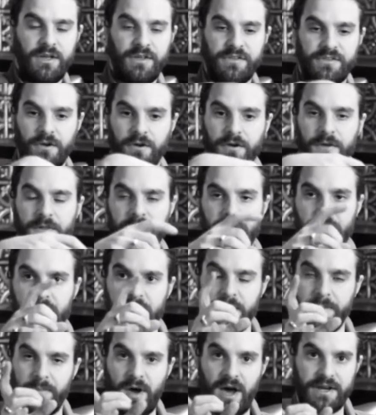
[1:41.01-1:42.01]
So
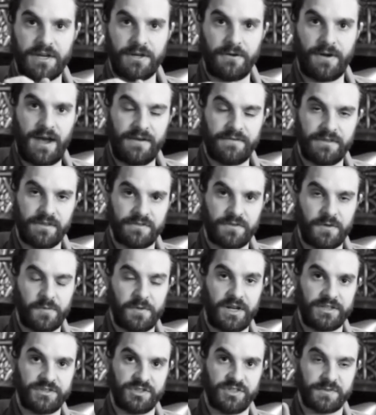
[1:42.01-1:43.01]
in the body you have these
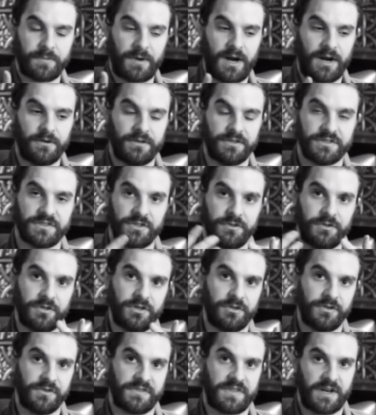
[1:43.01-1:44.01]
Fibonacci spirals, so you
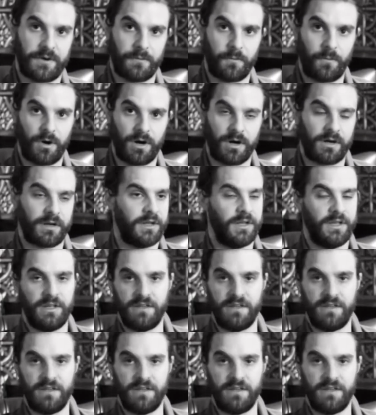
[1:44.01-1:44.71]
can use that in work.